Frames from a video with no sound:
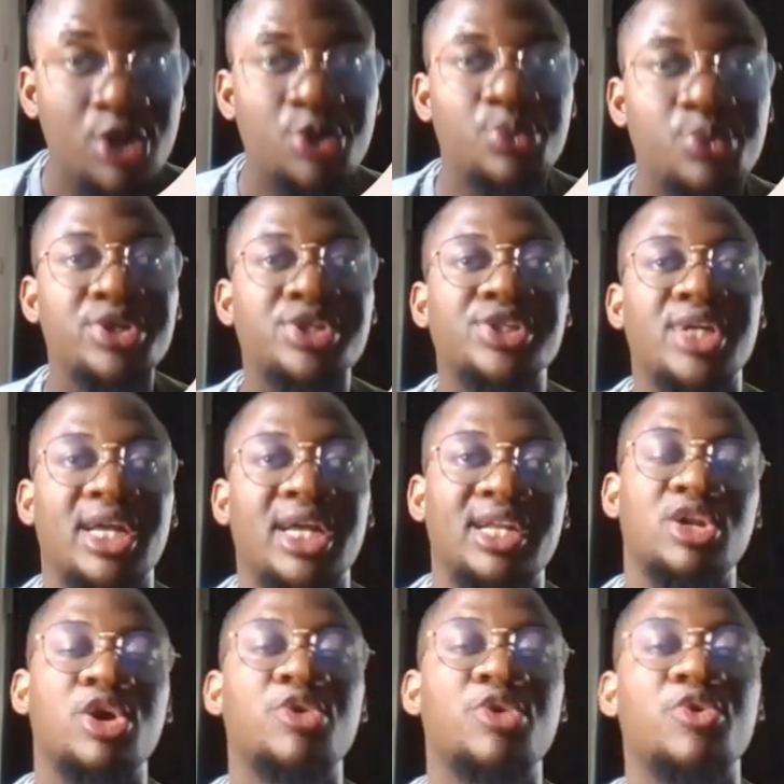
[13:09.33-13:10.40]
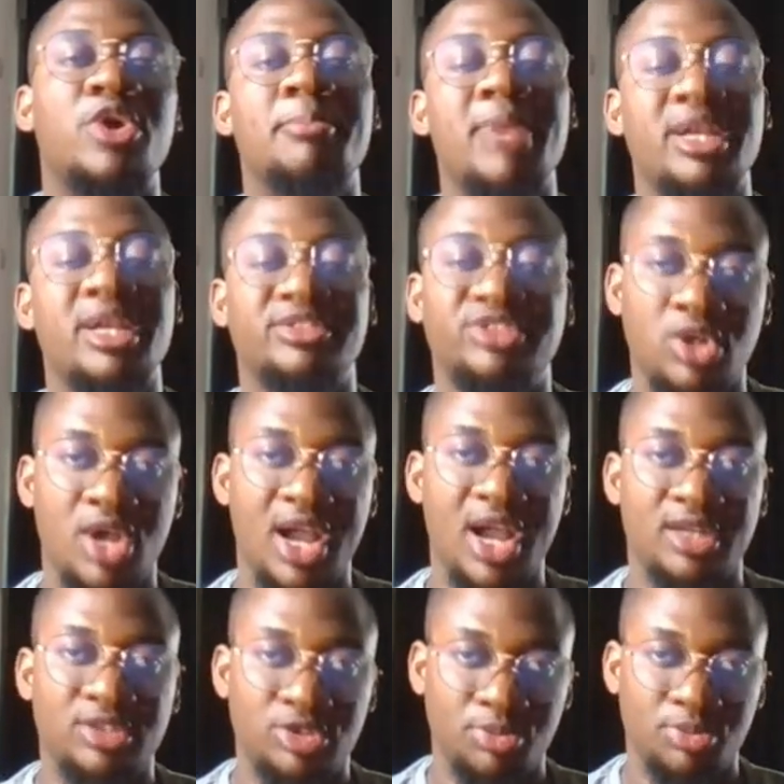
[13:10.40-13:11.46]
which at the long run makes your
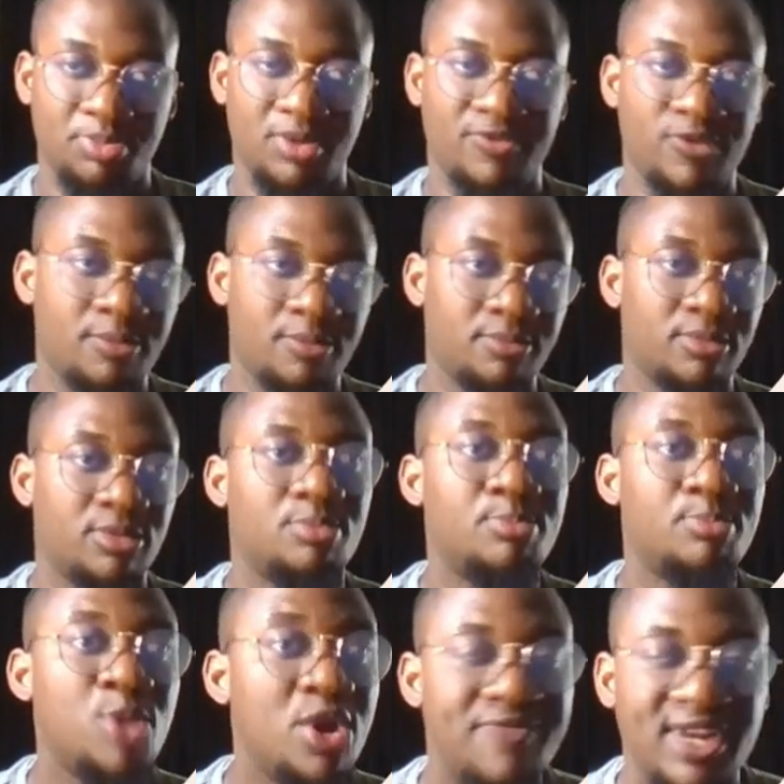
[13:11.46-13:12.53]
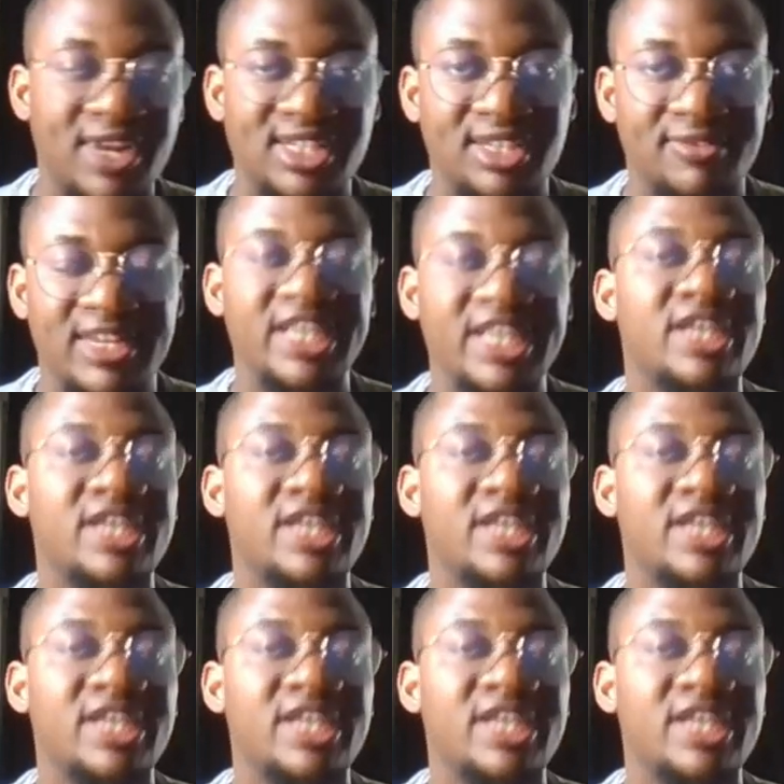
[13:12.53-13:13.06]
ads perform more effectively.